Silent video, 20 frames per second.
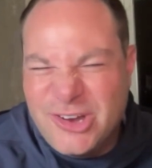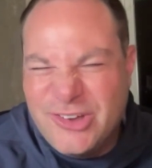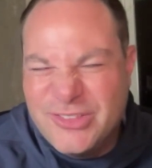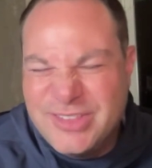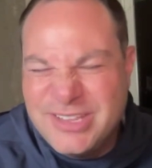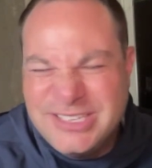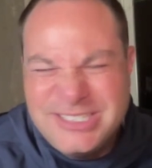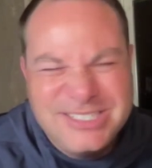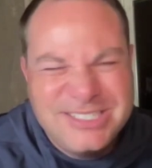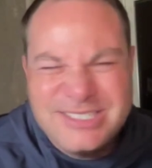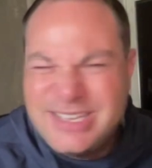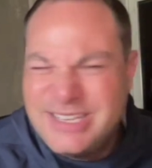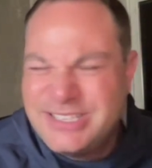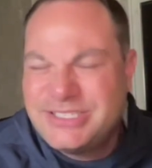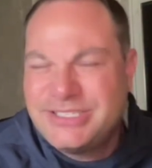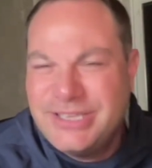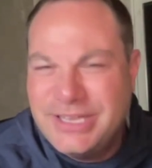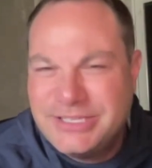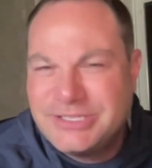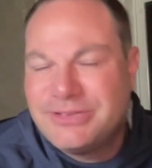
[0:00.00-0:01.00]

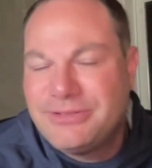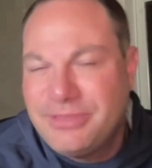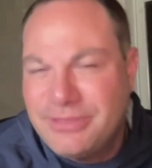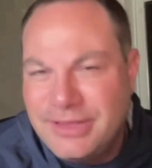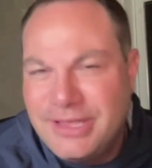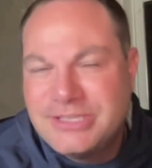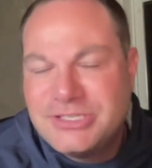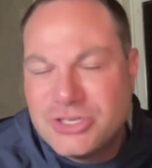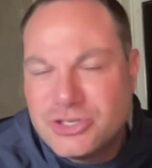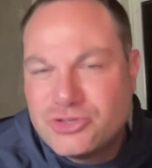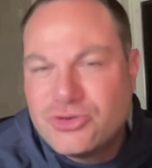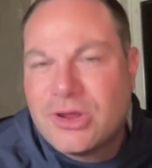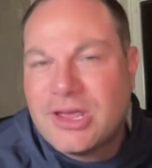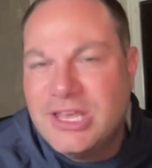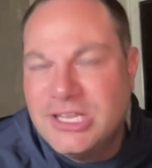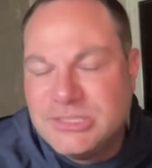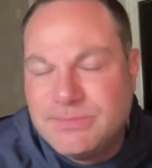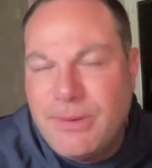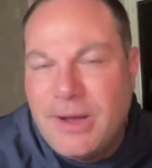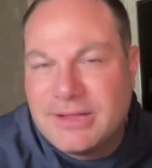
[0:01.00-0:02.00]
It's a tricky
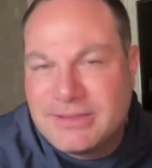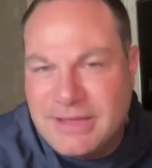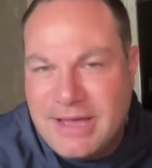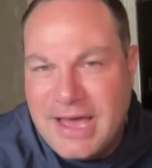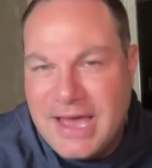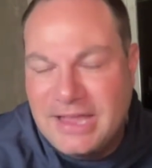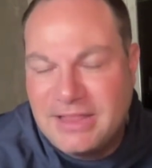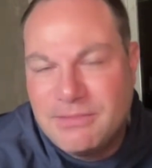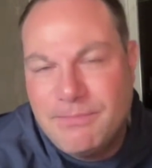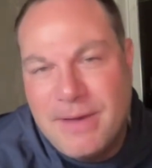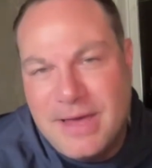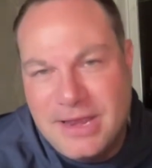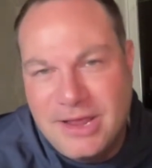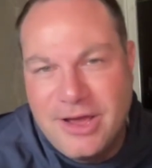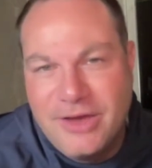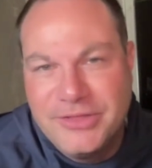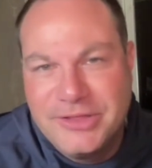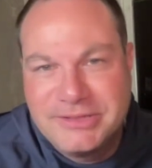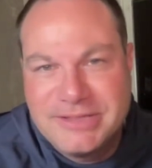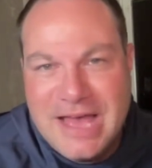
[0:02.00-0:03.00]
spot to hike depending on
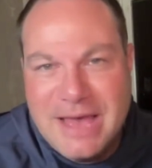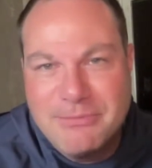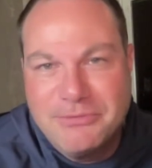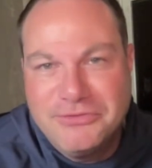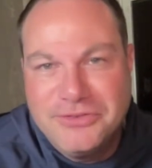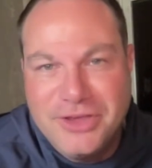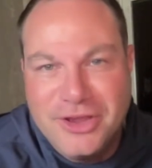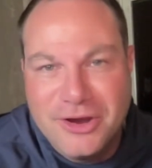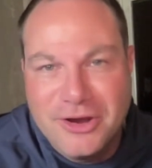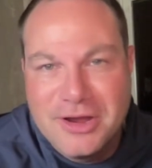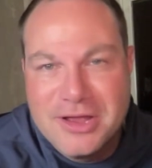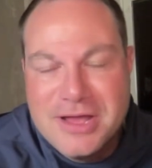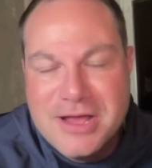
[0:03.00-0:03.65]
the time of year.